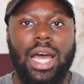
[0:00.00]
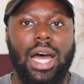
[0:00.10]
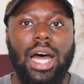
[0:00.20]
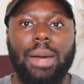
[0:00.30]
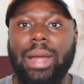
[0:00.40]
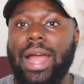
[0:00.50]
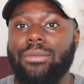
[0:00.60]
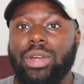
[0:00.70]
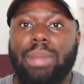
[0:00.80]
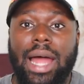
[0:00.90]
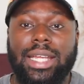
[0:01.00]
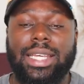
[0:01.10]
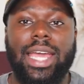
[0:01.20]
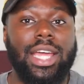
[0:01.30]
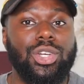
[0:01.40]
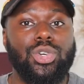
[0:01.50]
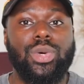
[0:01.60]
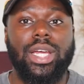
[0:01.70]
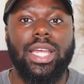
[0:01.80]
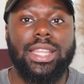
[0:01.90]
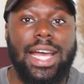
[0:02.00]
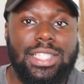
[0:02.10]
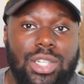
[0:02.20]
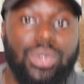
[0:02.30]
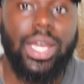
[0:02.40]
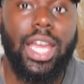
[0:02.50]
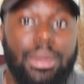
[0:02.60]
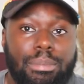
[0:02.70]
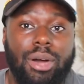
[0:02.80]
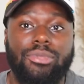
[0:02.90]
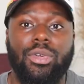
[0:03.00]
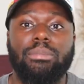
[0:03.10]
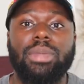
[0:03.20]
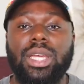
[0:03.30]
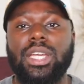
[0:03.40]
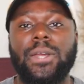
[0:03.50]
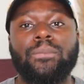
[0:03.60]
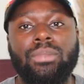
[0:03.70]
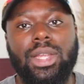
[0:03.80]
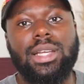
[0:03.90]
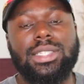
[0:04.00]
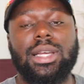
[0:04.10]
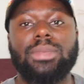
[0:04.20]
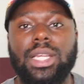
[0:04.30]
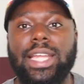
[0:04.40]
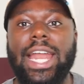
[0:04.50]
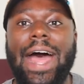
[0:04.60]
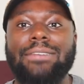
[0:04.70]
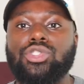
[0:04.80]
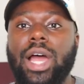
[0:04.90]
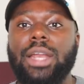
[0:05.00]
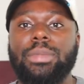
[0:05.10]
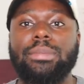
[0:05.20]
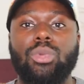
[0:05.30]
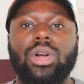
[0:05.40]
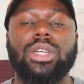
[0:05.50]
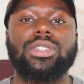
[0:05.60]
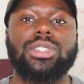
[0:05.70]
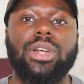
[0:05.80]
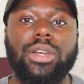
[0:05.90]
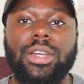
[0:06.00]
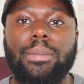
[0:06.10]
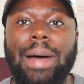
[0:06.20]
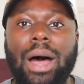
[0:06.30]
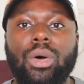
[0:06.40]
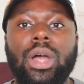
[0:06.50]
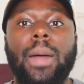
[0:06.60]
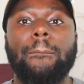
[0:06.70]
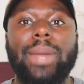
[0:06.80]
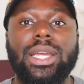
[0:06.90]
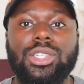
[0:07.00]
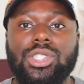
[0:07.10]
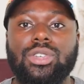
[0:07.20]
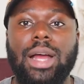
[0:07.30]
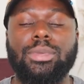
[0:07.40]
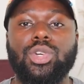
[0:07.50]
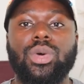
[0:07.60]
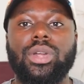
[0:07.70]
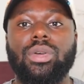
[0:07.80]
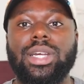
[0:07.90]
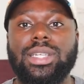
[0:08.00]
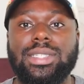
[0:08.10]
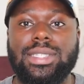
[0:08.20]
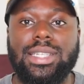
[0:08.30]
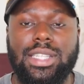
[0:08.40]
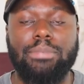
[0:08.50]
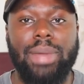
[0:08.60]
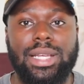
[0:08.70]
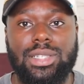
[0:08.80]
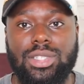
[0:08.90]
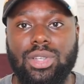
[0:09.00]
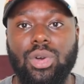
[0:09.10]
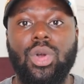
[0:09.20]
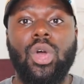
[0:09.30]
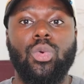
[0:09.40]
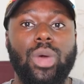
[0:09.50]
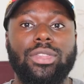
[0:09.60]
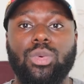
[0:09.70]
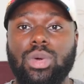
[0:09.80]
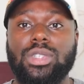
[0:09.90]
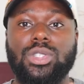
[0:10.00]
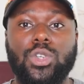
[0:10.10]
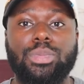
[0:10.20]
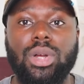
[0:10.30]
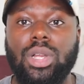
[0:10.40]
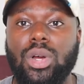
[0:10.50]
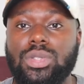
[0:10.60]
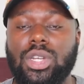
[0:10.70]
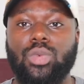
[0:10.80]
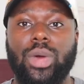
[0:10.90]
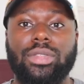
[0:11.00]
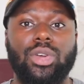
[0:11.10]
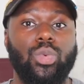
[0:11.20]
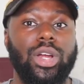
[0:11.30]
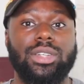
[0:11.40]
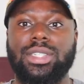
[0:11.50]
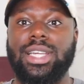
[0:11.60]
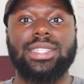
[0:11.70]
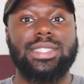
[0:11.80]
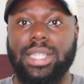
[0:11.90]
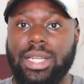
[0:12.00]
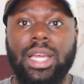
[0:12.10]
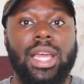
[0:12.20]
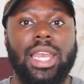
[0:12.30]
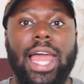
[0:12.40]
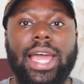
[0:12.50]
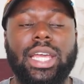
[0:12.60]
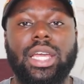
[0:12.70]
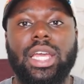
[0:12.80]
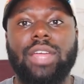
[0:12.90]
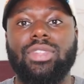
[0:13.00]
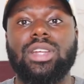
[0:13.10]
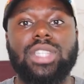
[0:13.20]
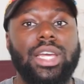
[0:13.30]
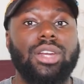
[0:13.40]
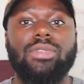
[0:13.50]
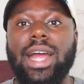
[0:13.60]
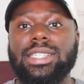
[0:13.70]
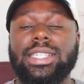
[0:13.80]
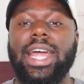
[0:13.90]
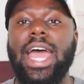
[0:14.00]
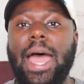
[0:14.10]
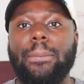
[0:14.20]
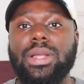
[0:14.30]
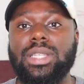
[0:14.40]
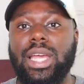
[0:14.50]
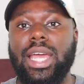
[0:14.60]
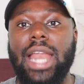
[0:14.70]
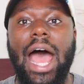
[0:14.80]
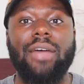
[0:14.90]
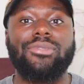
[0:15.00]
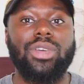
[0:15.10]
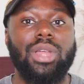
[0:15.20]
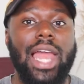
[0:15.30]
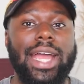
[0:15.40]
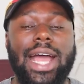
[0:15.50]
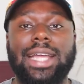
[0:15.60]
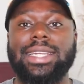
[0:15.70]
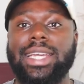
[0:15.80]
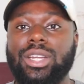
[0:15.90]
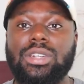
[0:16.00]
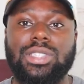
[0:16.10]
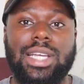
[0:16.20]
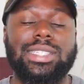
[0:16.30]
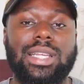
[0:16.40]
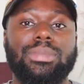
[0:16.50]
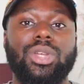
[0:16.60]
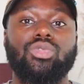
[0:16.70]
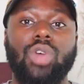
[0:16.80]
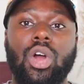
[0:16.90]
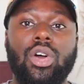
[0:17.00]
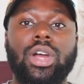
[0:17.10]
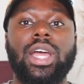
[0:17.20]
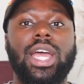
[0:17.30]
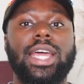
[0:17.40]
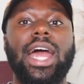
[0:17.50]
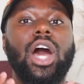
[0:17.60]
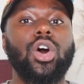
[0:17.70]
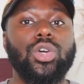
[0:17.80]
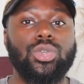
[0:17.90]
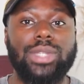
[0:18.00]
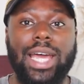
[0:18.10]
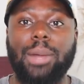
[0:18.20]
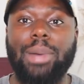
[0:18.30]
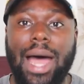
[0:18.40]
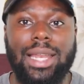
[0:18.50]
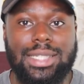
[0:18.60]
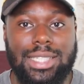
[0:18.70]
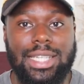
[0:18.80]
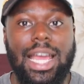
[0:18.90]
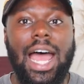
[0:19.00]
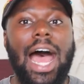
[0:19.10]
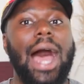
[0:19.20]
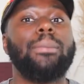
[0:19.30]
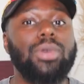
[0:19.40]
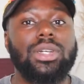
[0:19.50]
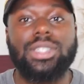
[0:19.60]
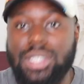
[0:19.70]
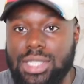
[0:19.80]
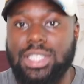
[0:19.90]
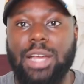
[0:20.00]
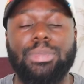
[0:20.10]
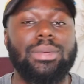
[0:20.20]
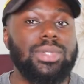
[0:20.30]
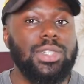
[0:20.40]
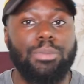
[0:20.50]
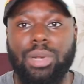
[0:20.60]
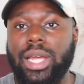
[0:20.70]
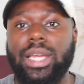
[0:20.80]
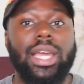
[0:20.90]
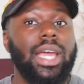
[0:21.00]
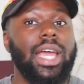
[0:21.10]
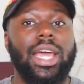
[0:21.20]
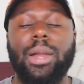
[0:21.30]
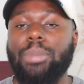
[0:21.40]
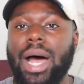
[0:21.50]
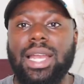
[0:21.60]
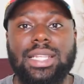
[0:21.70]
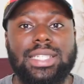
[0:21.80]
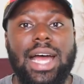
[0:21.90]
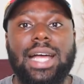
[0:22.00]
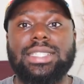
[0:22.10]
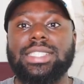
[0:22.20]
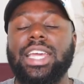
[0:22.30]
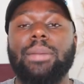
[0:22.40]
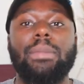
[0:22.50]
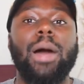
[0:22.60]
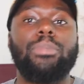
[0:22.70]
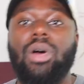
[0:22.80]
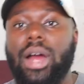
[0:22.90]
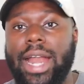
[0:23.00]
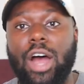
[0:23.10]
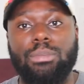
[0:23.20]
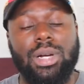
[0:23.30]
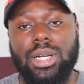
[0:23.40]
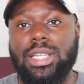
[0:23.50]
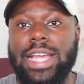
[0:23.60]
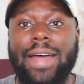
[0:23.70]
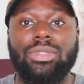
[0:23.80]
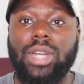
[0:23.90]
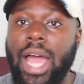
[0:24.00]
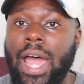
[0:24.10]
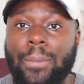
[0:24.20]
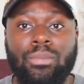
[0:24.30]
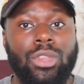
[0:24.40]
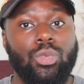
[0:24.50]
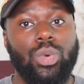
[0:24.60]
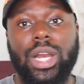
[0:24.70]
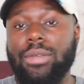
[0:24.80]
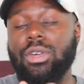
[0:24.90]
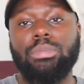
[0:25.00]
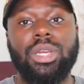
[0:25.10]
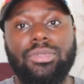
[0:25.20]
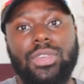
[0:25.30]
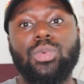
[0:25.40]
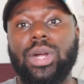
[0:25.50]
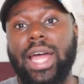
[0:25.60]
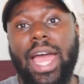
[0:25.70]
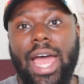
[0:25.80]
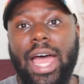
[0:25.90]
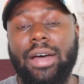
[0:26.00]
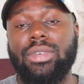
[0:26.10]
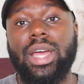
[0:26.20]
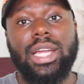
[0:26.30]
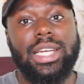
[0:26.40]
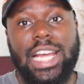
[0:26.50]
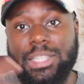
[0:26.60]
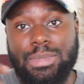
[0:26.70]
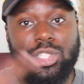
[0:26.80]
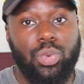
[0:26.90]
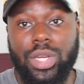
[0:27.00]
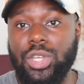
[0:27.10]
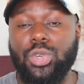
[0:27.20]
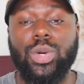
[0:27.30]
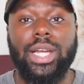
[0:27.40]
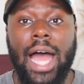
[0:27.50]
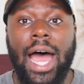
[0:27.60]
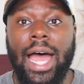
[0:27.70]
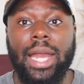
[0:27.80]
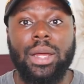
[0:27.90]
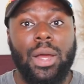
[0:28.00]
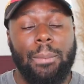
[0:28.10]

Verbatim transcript: Um, everybody can't do it, and that's okay. But for me, it's something that I've tried to be more concerted about making sure I'm doing on a consistent basis. So whether we're super close or whether we're distant, like if there's an interaction that happens and I feel like I did or said something wrong and I owe you that apology, I'm going to just step up to the plate and apologize, get my part out, because after that, whatever beef you want to have, that's between you and God.